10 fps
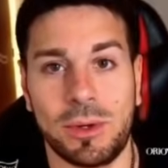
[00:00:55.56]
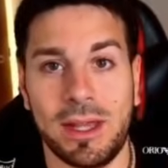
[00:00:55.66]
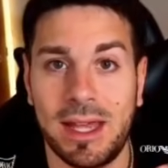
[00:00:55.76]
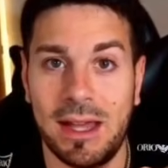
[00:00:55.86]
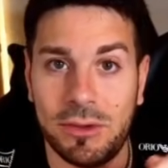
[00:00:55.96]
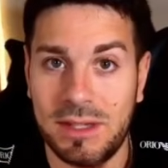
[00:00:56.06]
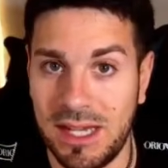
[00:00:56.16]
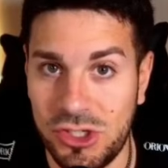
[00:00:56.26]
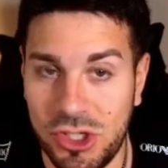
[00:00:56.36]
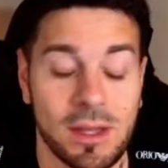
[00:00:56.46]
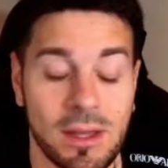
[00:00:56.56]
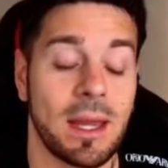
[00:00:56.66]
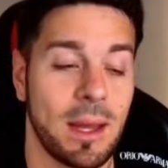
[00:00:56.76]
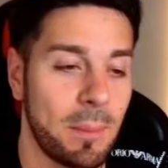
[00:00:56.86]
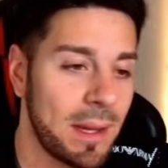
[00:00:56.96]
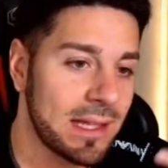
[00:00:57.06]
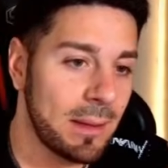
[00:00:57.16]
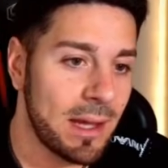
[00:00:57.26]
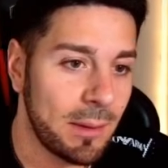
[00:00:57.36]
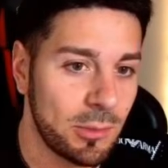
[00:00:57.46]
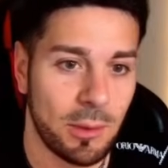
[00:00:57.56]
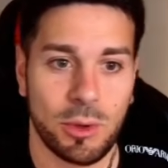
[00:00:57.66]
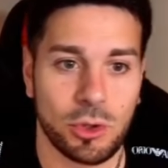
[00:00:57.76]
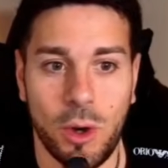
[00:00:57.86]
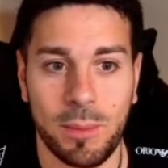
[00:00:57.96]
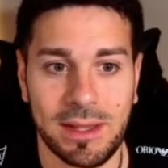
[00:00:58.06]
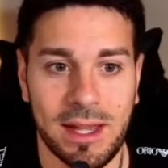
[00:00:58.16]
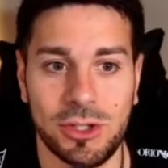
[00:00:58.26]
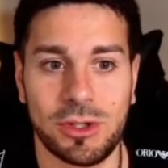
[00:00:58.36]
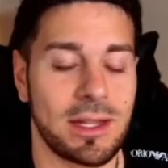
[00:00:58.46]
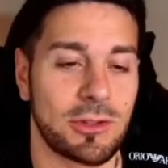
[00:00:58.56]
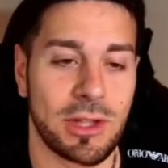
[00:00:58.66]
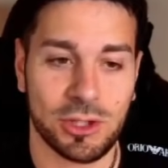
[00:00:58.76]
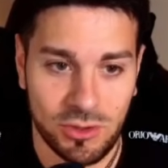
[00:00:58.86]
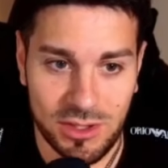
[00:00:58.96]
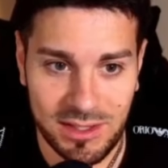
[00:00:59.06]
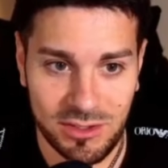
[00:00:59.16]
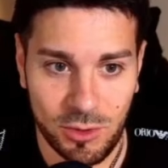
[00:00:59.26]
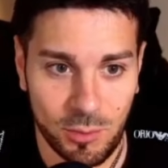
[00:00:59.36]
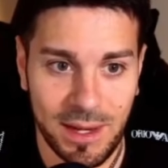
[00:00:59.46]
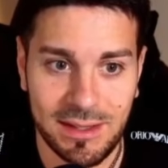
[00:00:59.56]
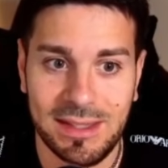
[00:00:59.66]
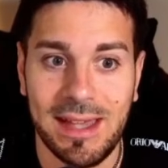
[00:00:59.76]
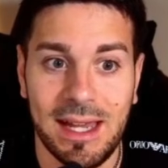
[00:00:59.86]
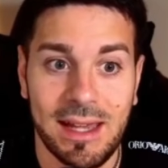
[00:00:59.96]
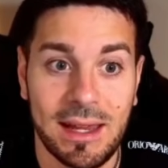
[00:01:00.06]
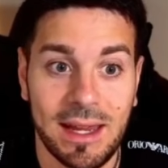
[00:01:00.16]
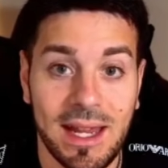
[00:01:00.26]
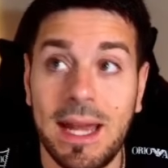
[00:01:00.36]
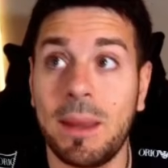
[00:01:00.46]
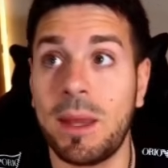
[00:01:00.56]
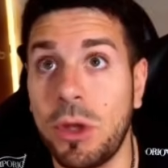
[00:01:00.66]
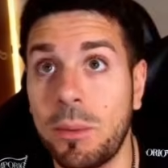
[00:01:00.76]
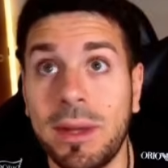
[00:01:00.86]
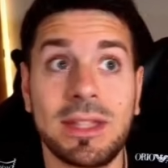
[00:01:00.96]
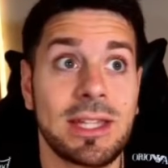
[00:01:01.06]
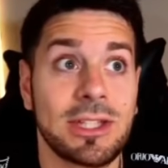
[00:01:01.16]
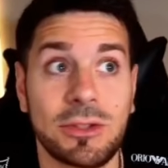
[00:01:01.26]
the clarification, but sometimes people comment under these videos in this format saying, hey, but you're missing this